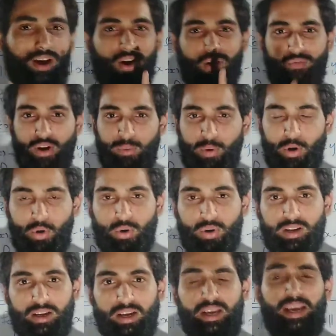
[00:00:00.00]
One more note.
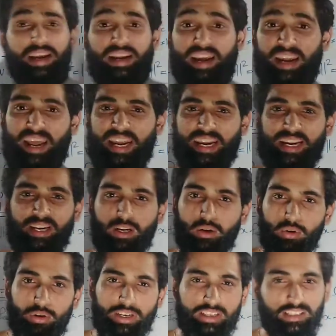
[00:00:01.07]
Can I
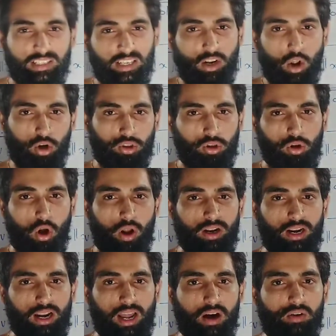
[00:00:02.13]
conclude it is an
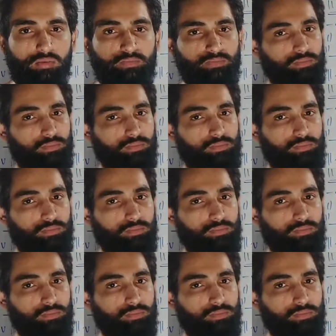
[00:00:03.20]
orthogonal now?